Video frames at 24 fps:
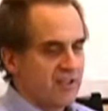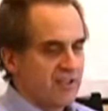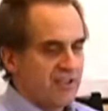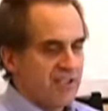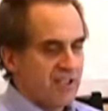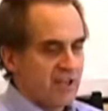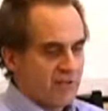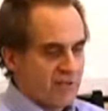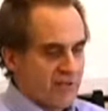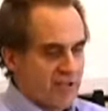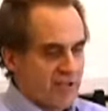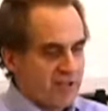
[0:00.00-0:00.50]

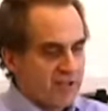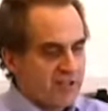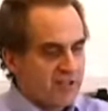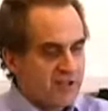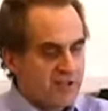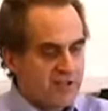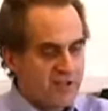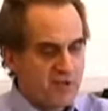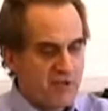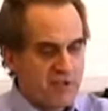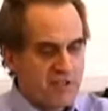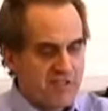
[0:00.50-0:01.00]
Now, in fact, these
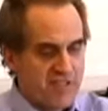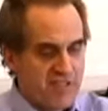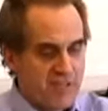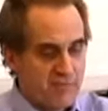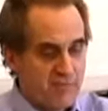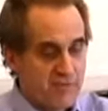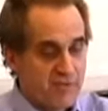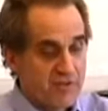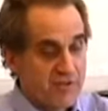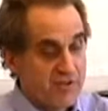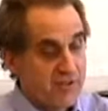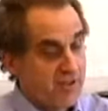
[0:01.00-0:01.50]
two
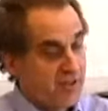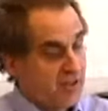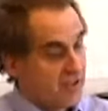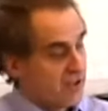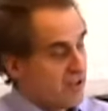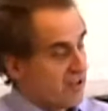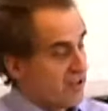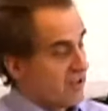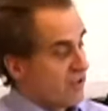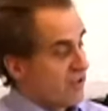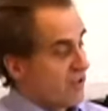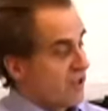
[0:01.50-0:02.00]
examples,
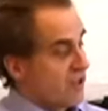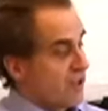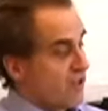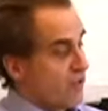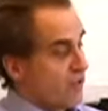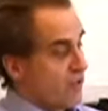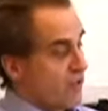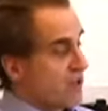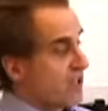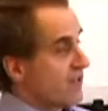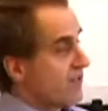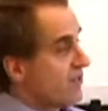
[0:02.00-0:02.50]

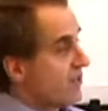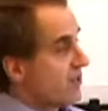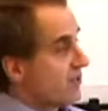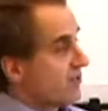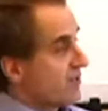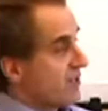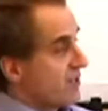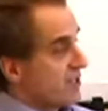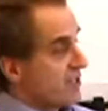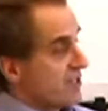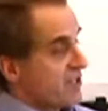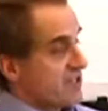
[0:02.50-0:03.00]
one of them
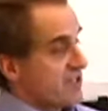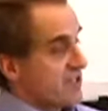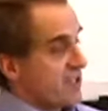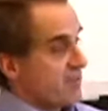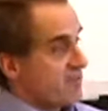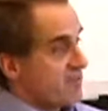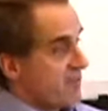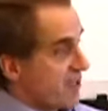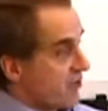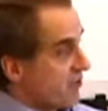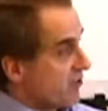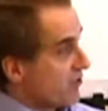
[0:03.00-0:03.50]
is a
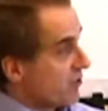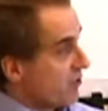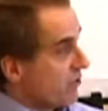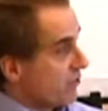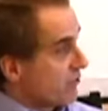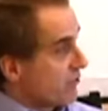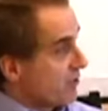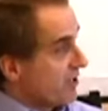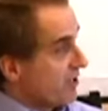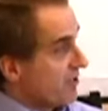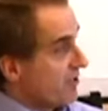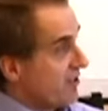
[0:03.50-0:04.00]
metal code
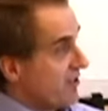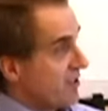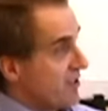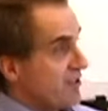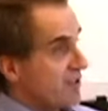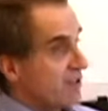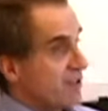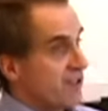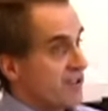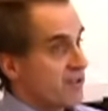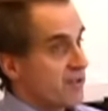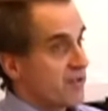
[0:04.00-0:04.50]
wheel, and
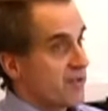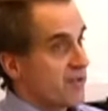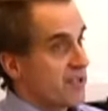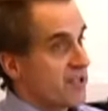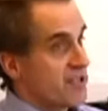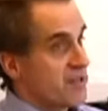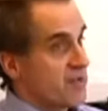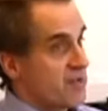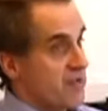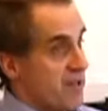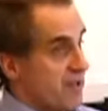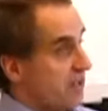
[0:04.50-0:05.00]
the other is
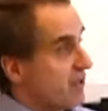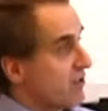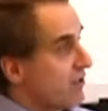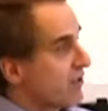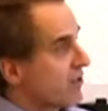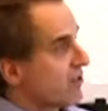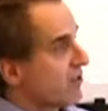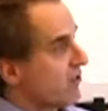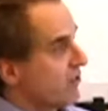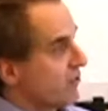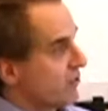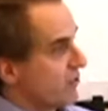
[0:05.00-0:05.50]
a
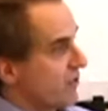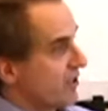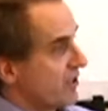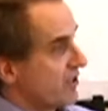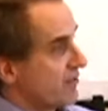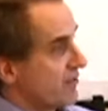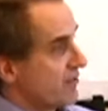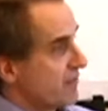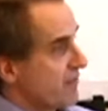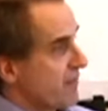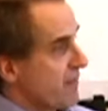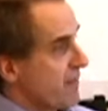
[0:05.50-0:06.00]
mylar code
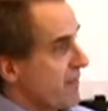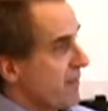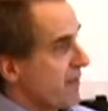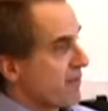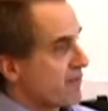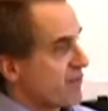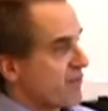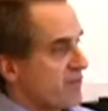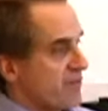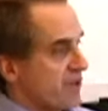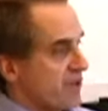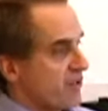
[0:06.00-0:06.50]
wheel.
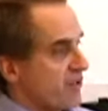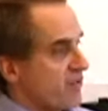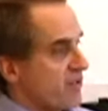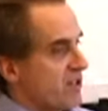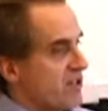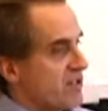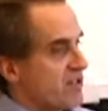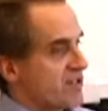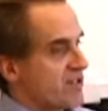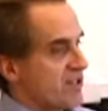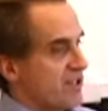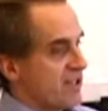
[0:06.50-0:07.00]
The metal
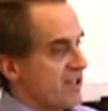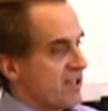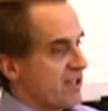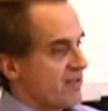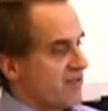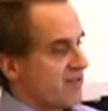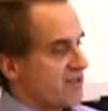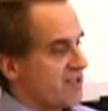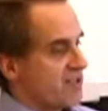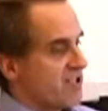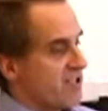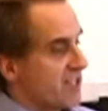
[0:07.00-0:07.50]
ones
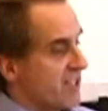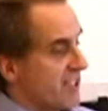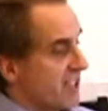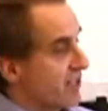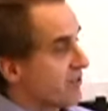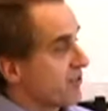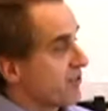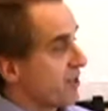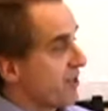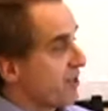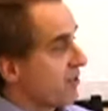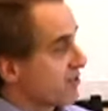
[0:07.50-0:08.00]
obviously can
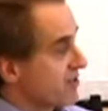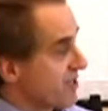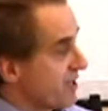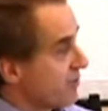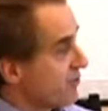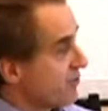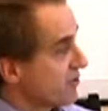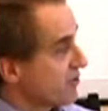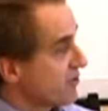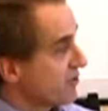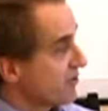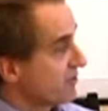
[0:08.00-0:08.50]
handle higher
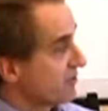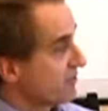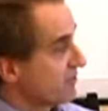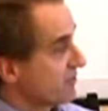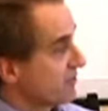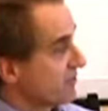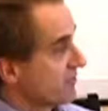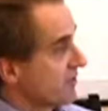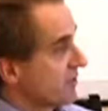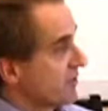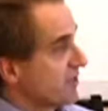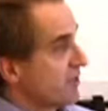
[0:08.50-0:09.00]
temperature,
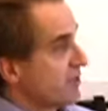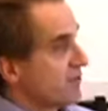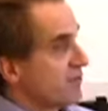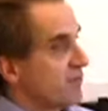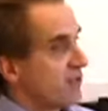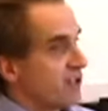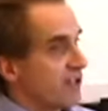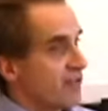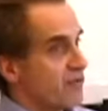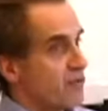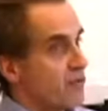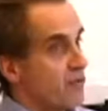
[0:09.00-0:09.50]

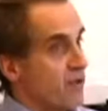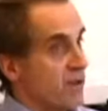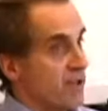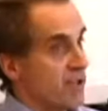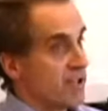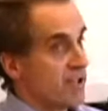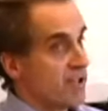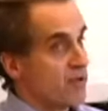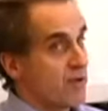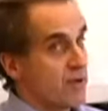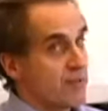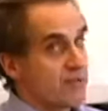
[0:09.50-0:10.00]
but if you want
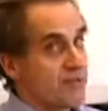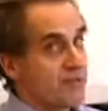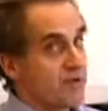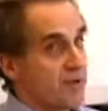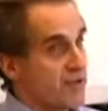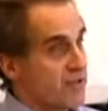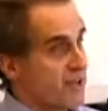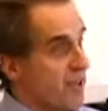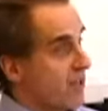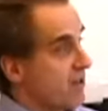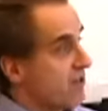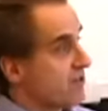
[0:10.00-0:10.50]
to go up to
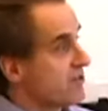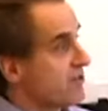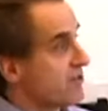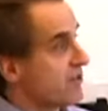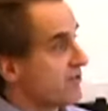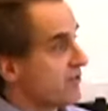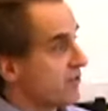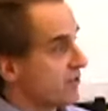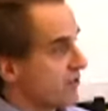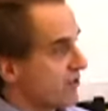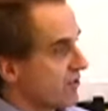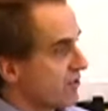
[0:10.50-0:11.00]
1,000
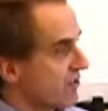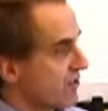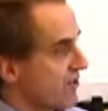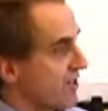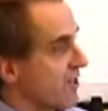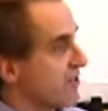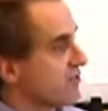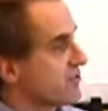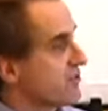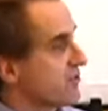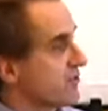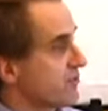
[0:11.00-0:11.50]
or
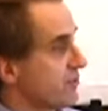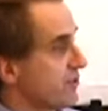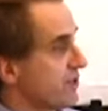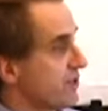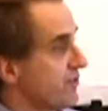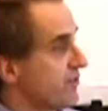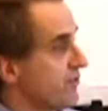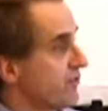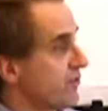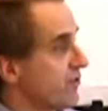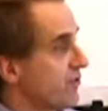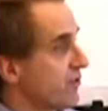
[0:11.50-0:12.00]

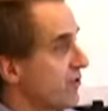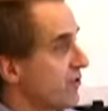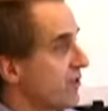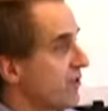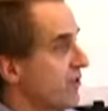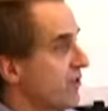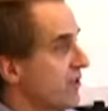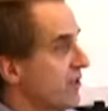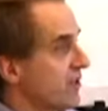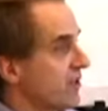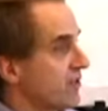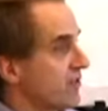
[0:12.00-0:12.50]

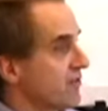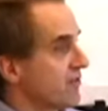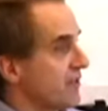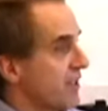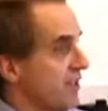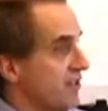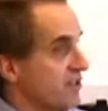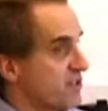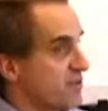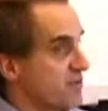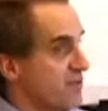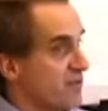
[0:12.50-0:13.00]
1,024
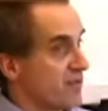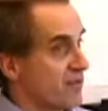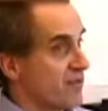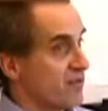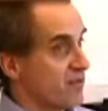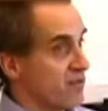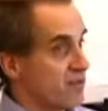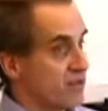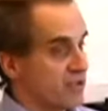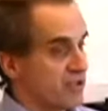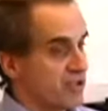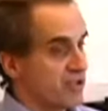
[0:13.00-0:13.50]
counts per
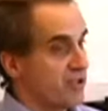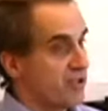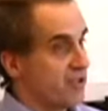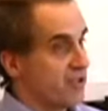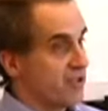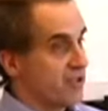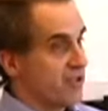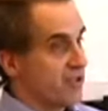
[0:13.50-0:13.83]
revolution,